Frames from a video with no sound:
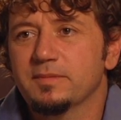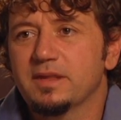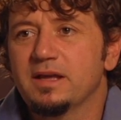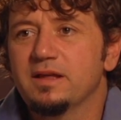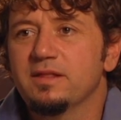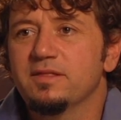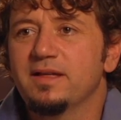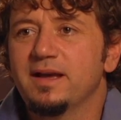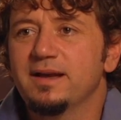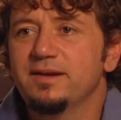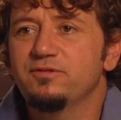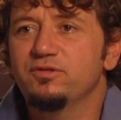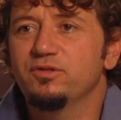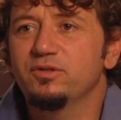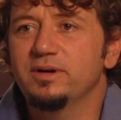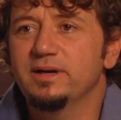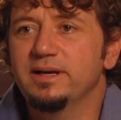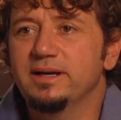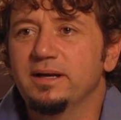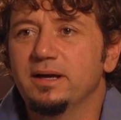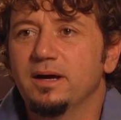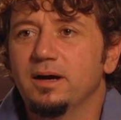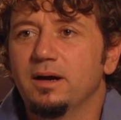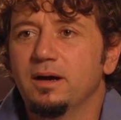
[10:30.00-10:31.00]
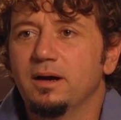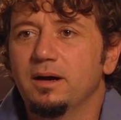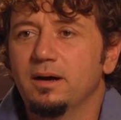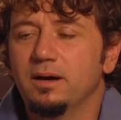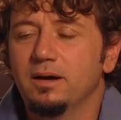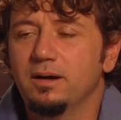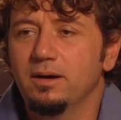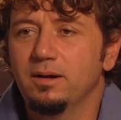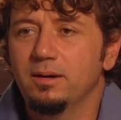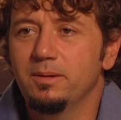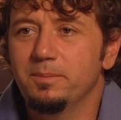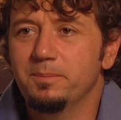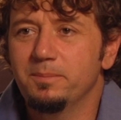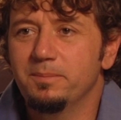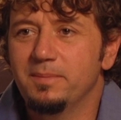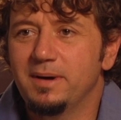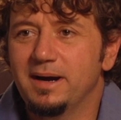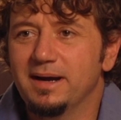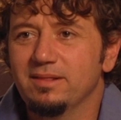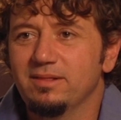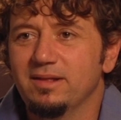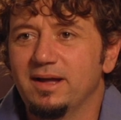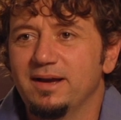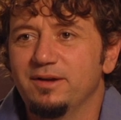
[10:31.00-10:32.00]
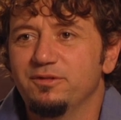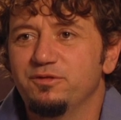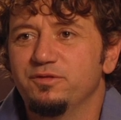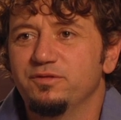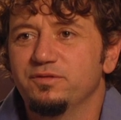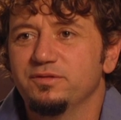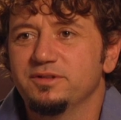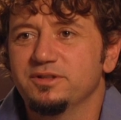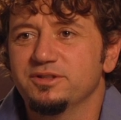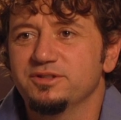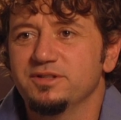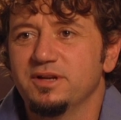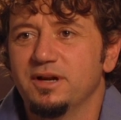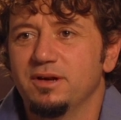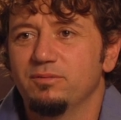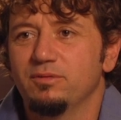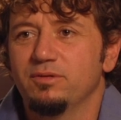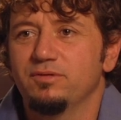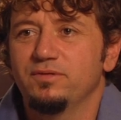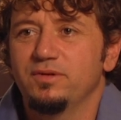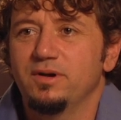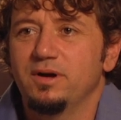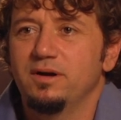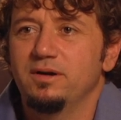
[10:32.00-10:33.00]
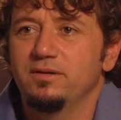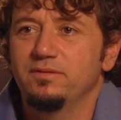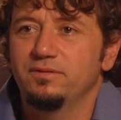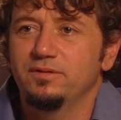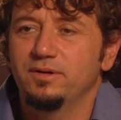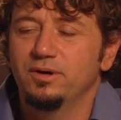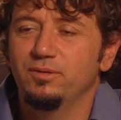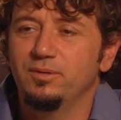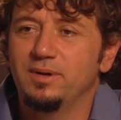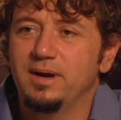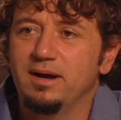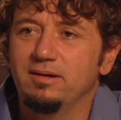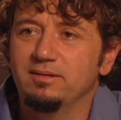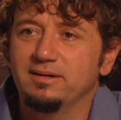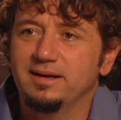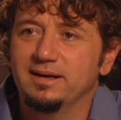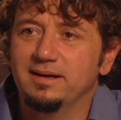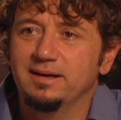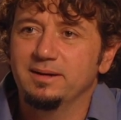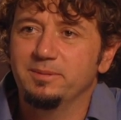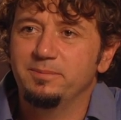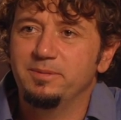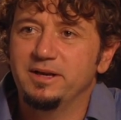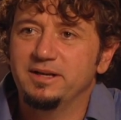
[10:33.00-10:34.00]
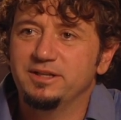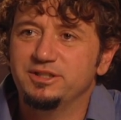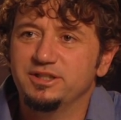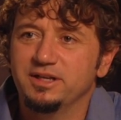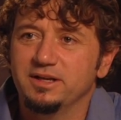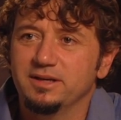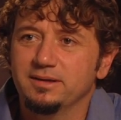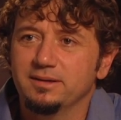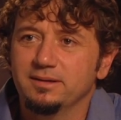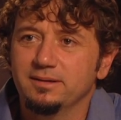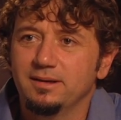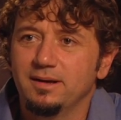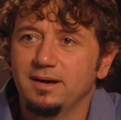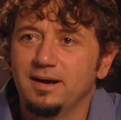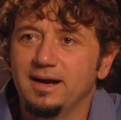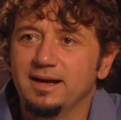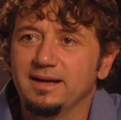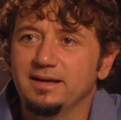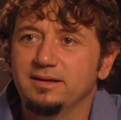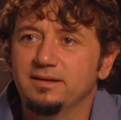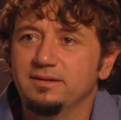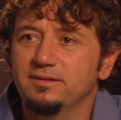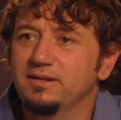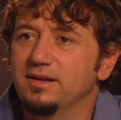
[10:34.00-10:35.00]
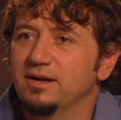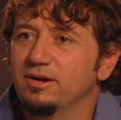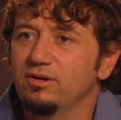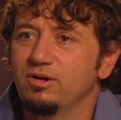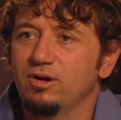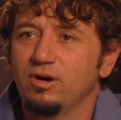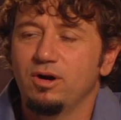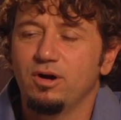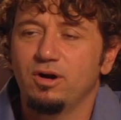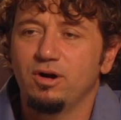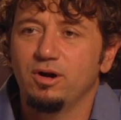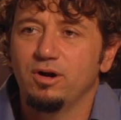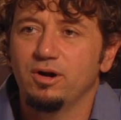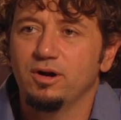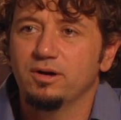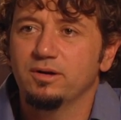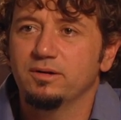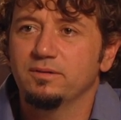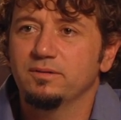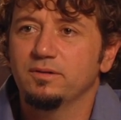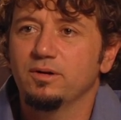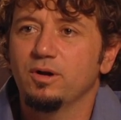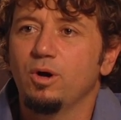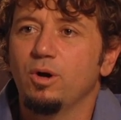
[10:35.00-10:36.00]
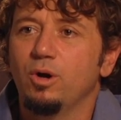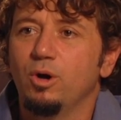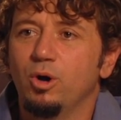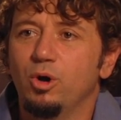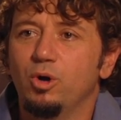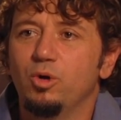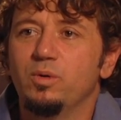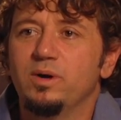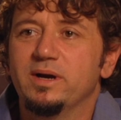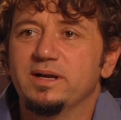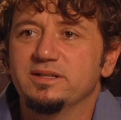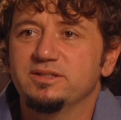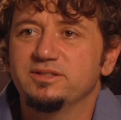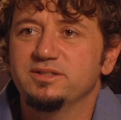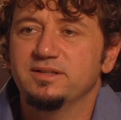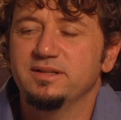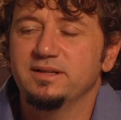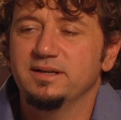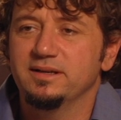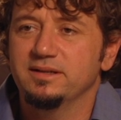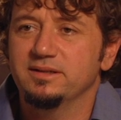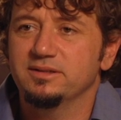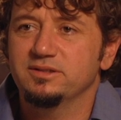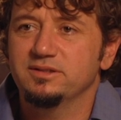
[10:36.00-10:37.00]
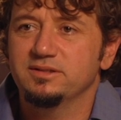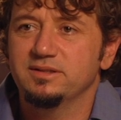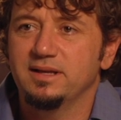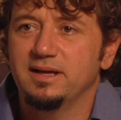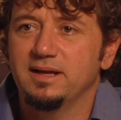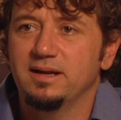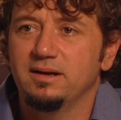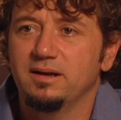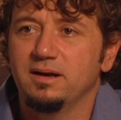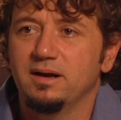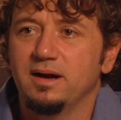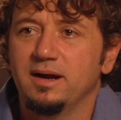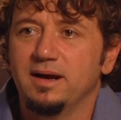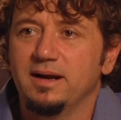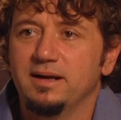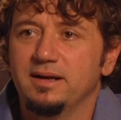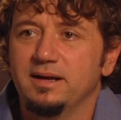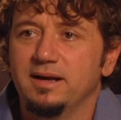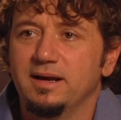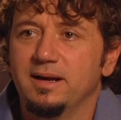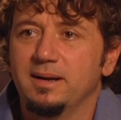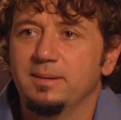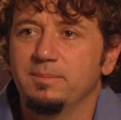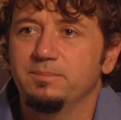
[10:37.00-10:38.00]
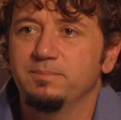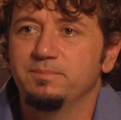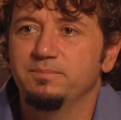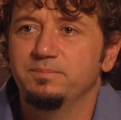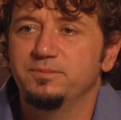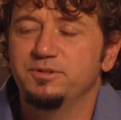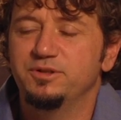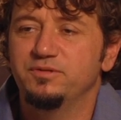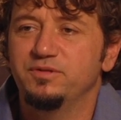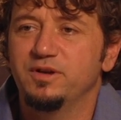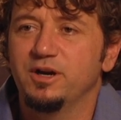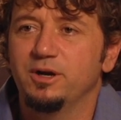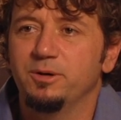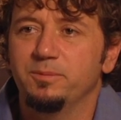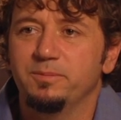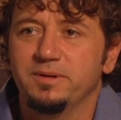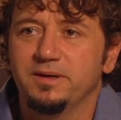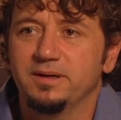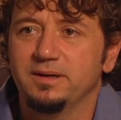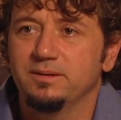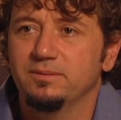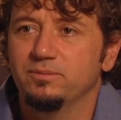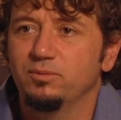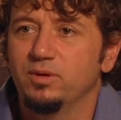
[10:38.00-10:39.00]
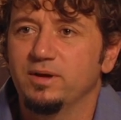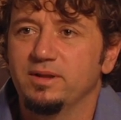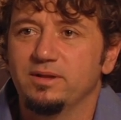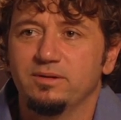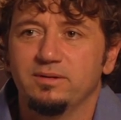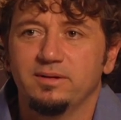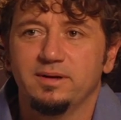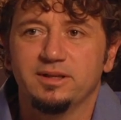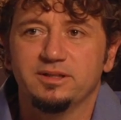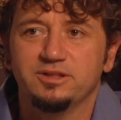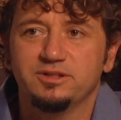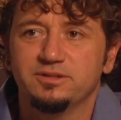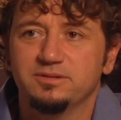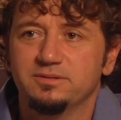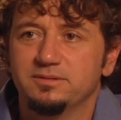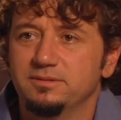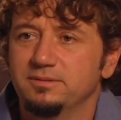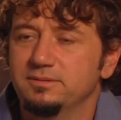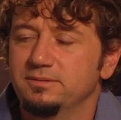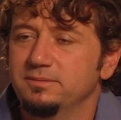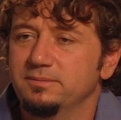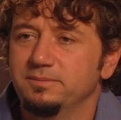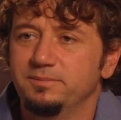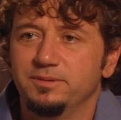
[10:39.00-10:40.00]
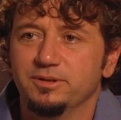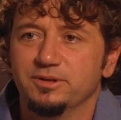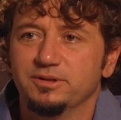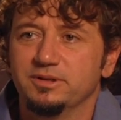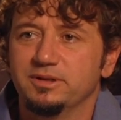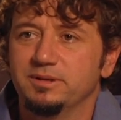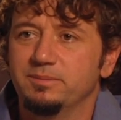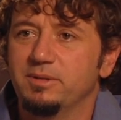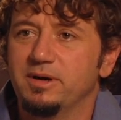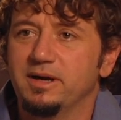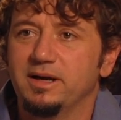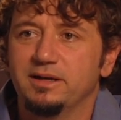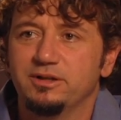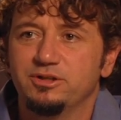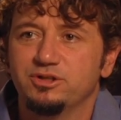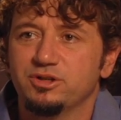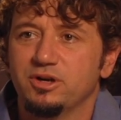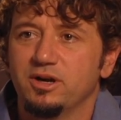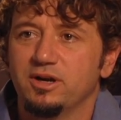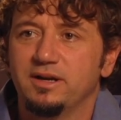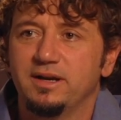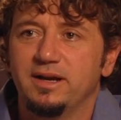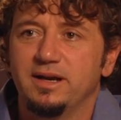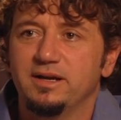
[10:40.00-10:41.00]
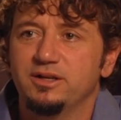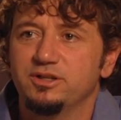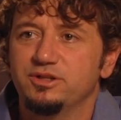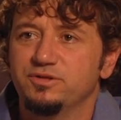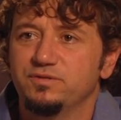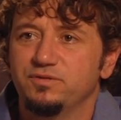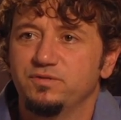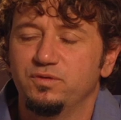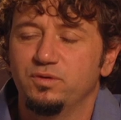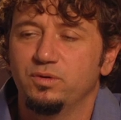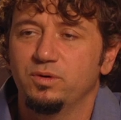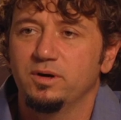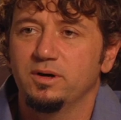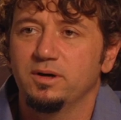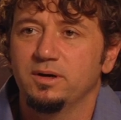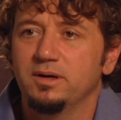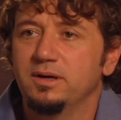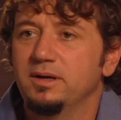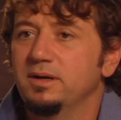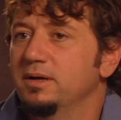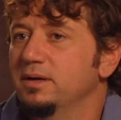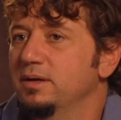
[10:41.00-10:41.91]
Thankfully, my life does not revolve around getting a paycheck. There are always things that I am developing, whether it's building my shark cage for